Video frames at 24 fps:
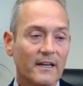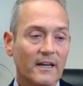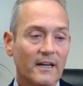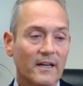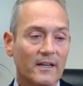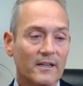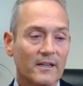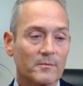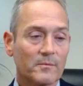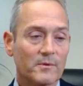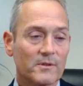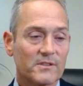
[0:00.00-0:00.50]

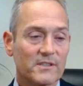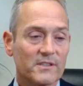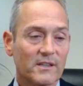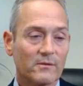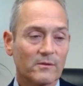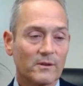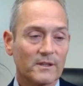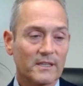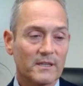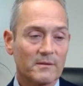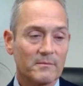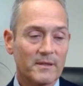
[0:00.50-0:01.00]
100%
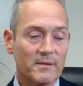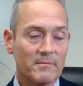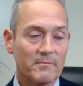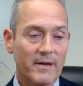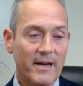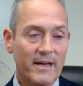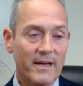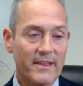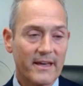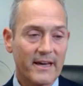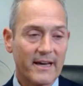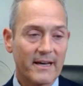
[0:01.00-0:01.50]
what you mean
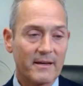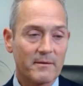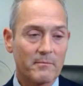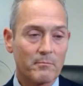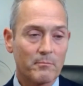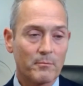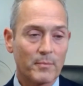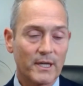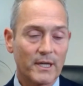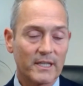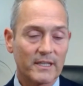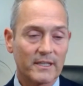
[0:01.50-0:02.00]
by that,
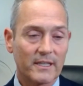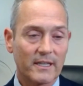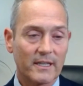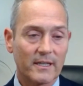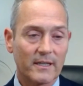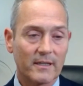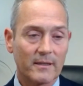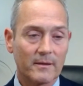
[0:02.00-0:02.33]
but